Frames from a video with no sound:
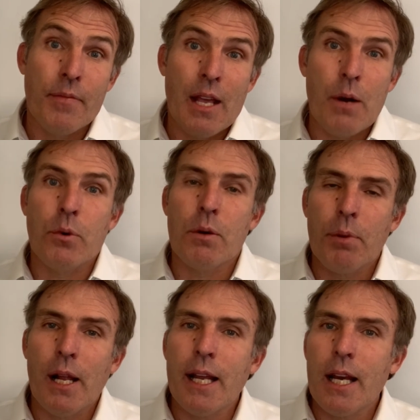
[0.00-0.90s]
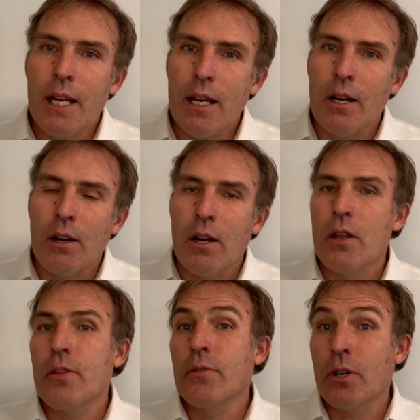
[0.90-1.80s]
and we're applying it here
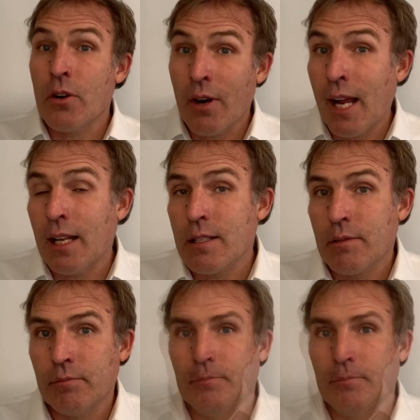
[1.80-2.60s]
through a grant.